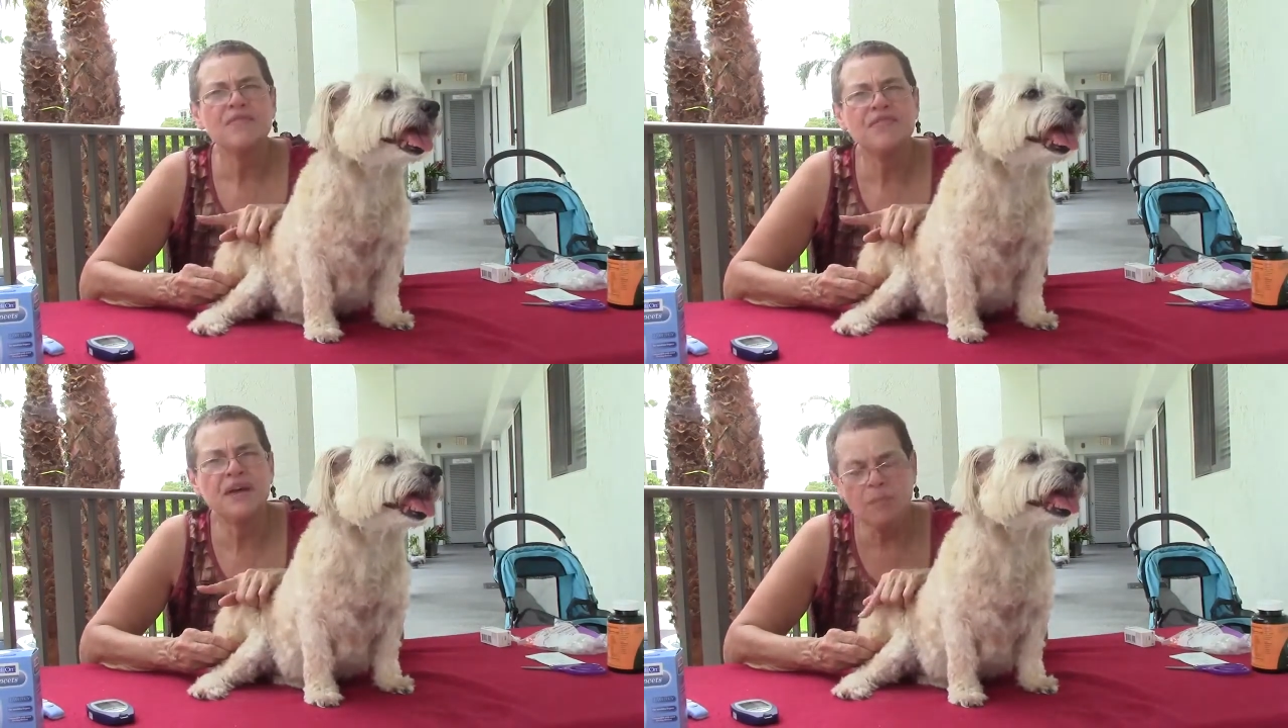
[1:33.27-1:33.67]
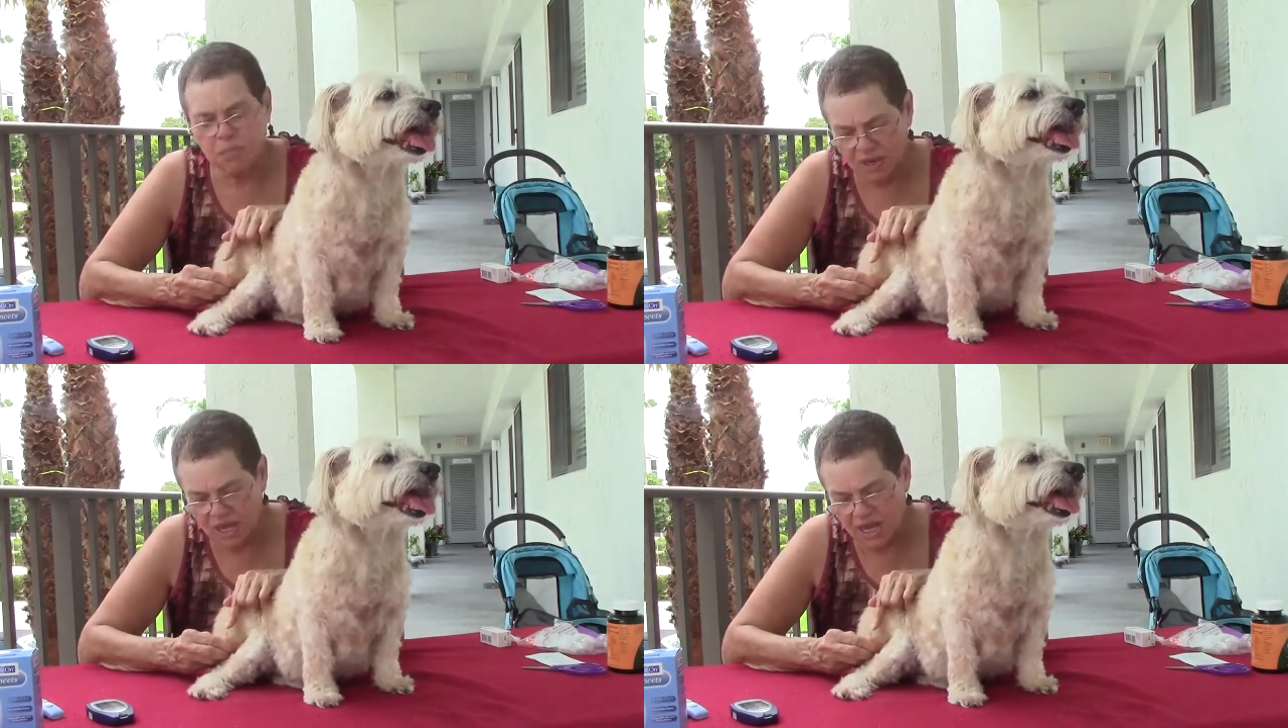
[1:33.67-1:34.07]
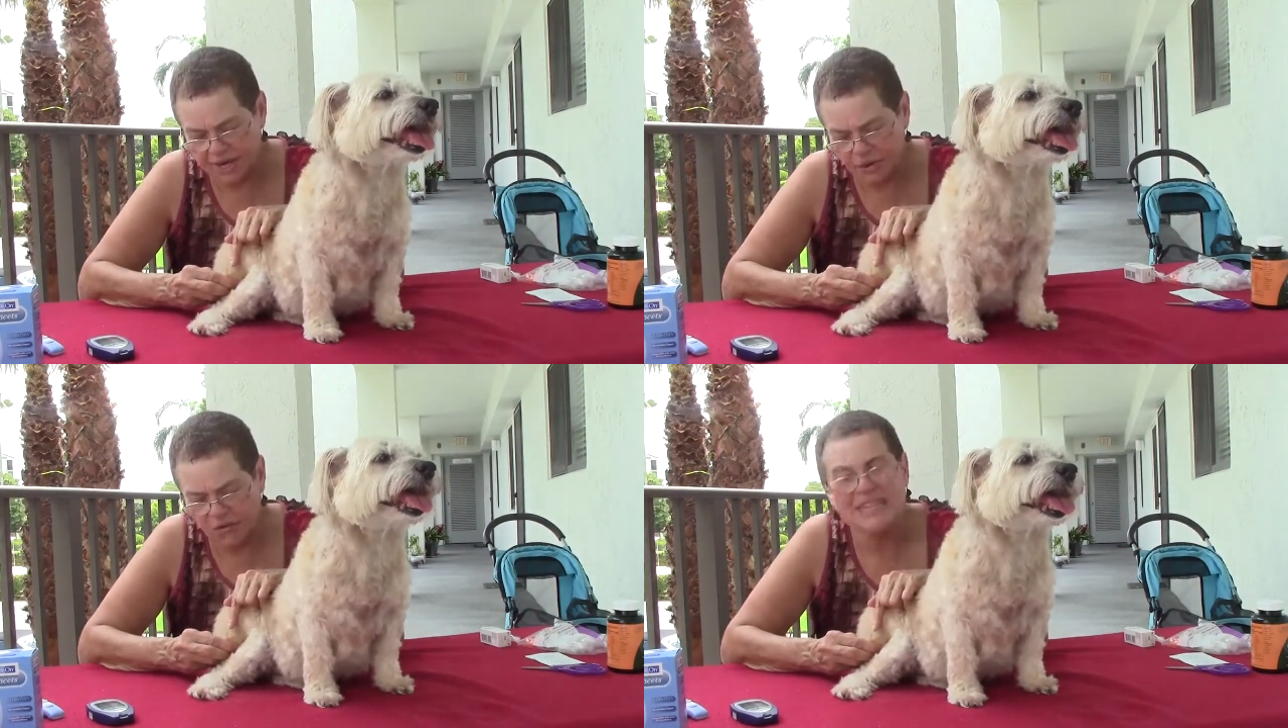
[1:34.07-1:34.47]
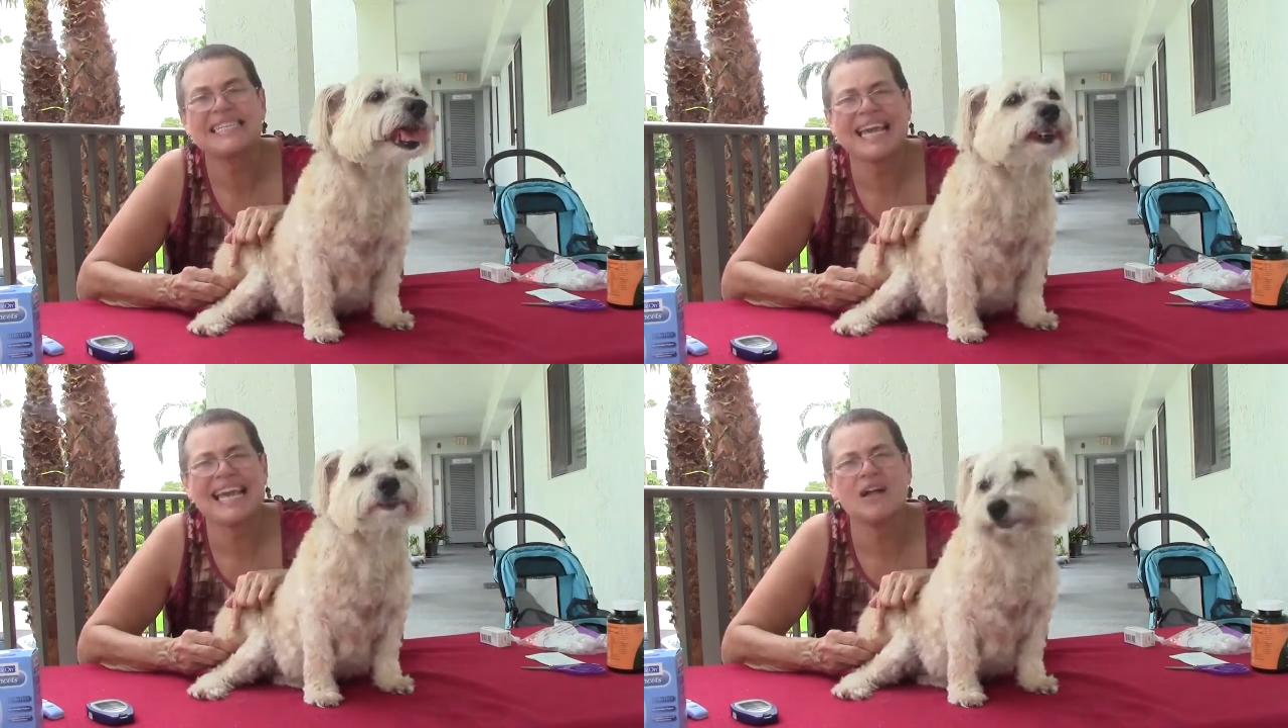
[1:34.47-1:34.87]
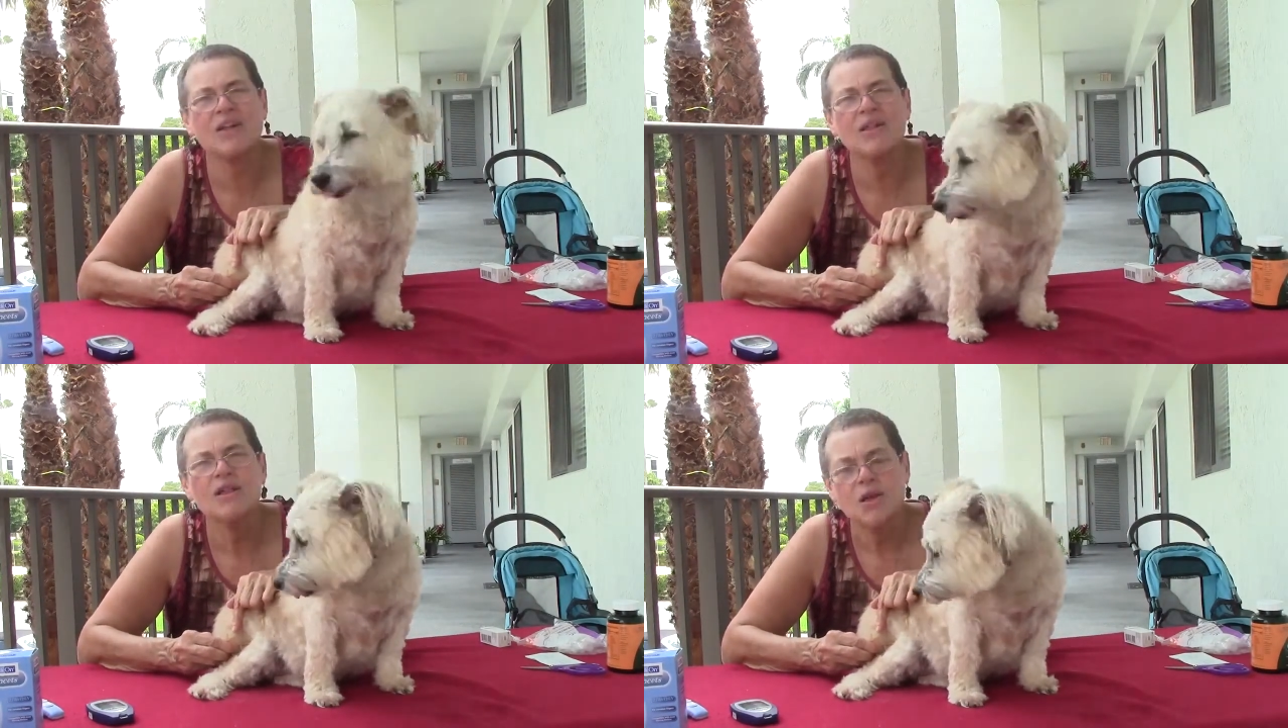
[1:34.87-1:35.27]
the blood or the
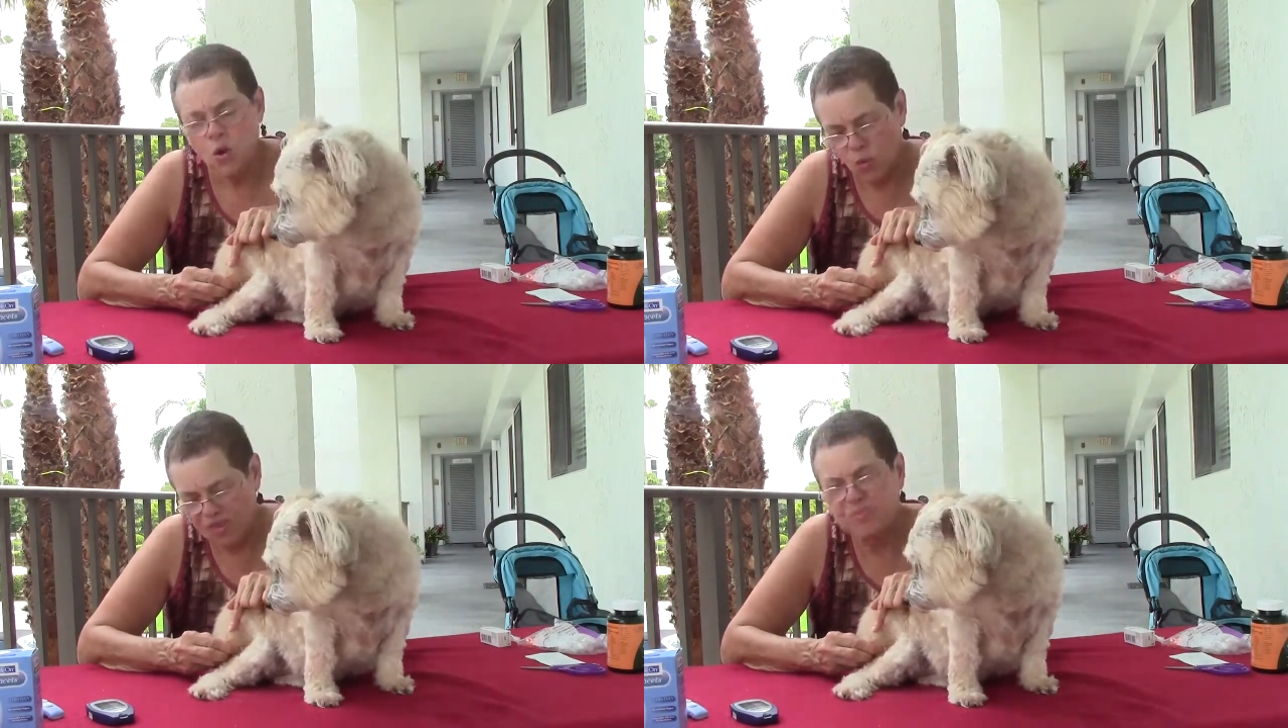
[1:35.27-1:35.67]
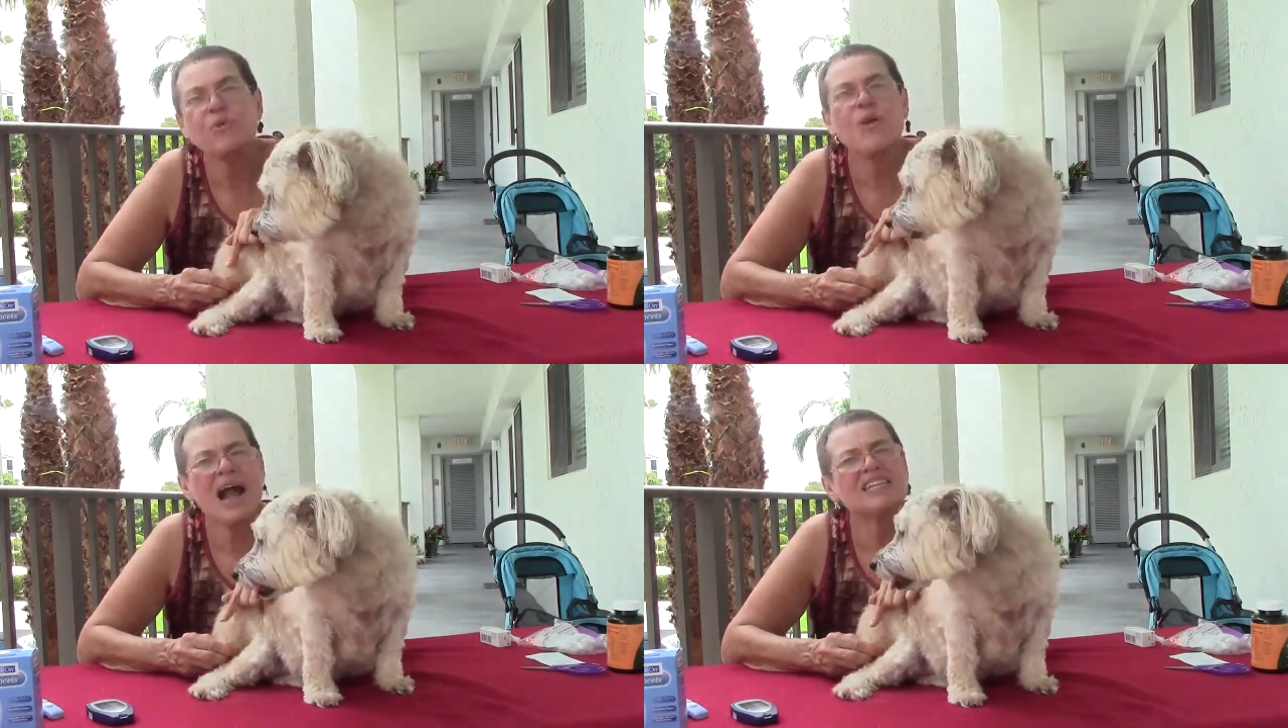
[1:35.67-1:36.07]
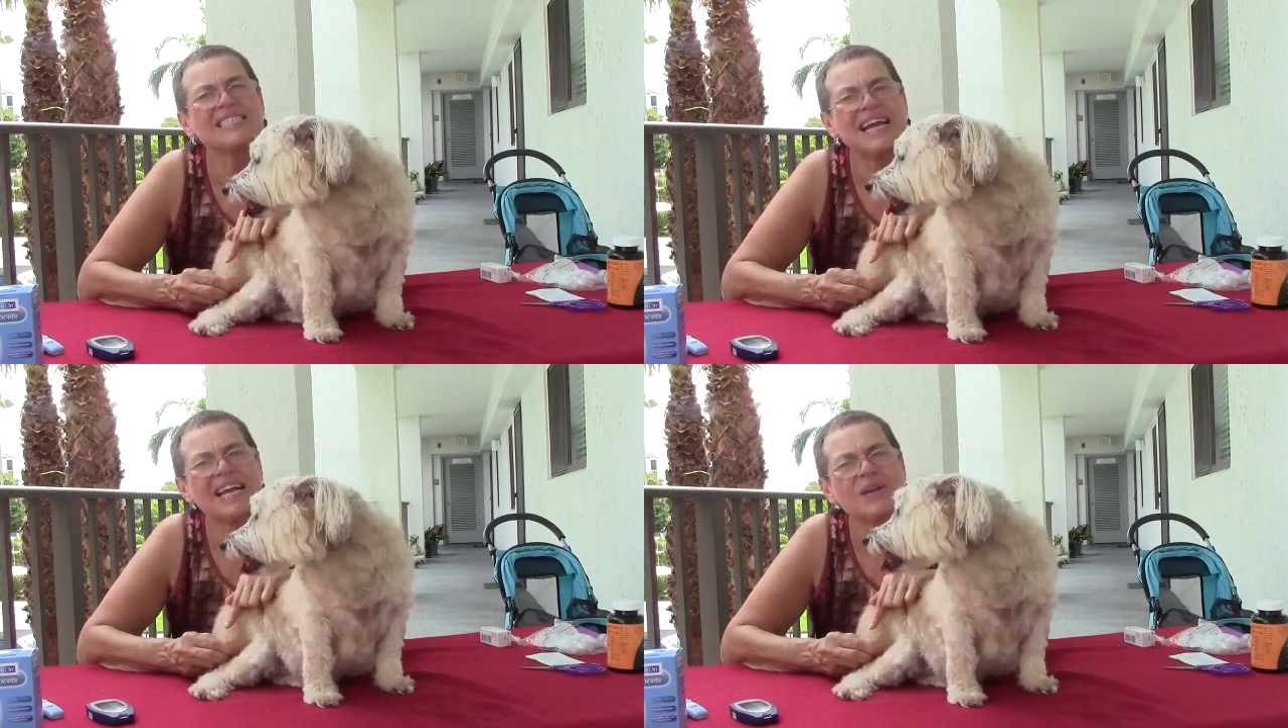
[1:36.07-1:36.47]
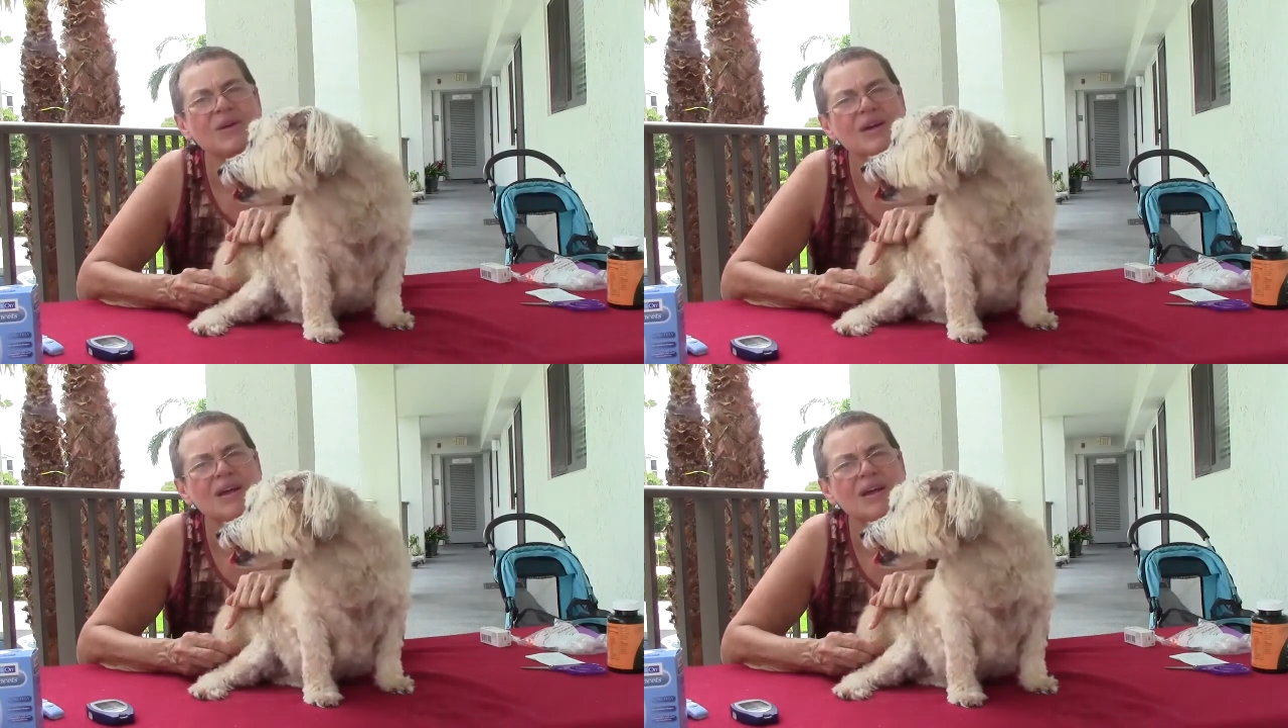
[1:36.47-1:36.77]
tail with peroxide